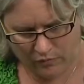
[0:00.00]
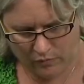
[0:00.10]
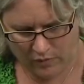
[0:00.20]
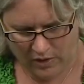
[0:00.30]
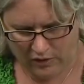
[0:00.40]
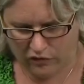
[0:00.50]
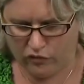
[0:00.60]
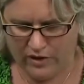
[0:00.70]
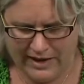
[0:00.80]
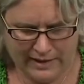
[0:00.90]
to
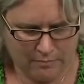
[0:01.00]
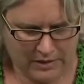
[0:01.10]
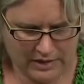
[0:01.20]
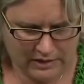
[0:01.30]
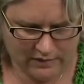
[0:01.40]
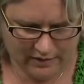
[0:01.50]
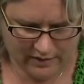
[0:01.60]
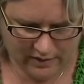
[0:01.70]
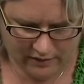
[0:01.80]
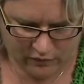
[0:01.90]
stringing beads
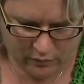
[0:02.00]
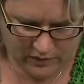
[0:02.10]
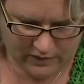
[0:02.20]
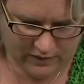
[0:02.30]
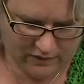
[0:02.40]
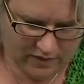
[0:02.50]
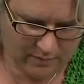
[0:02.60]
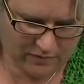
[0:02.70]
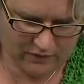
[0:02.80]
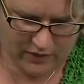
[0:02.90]
and, and doing these types